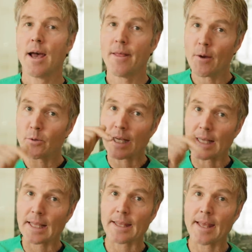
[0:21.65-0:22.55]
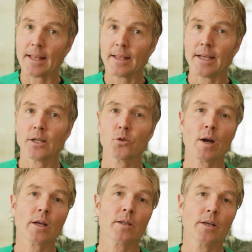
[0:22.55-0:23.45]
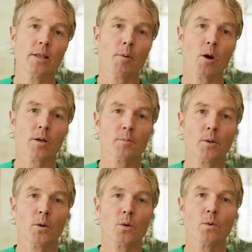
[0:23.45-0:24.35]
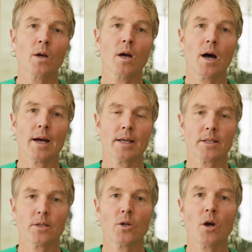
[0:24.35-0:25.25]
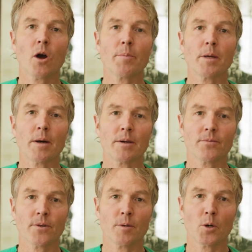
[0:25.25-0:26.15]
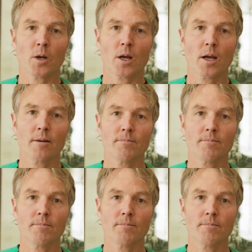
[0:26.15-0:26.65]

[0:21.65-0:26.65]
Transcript: And then when you click that link directly in the box below, I can send you a copy of my free book.